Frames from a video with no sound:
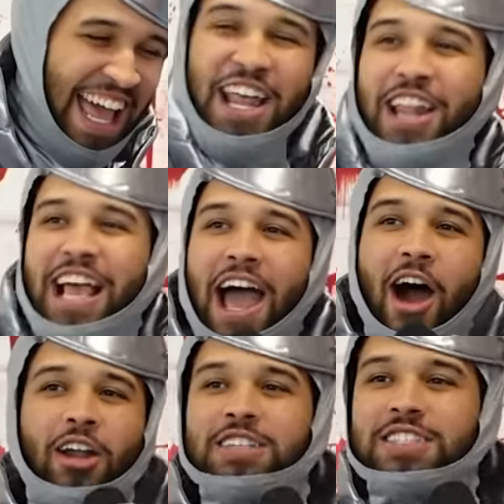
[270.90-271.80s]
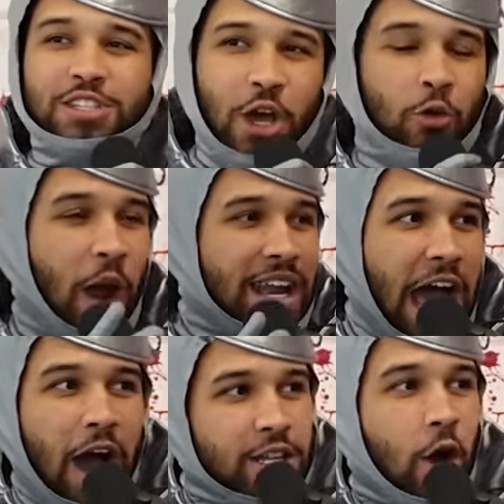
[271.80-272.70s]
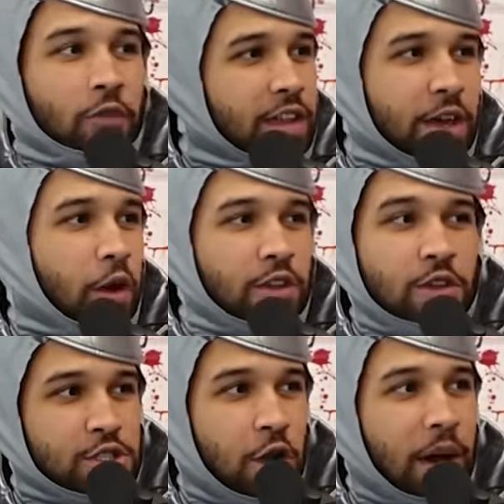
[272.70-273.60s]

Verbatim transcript: Like, I honestly don't, right now, I don't feel like we're on the You Should Know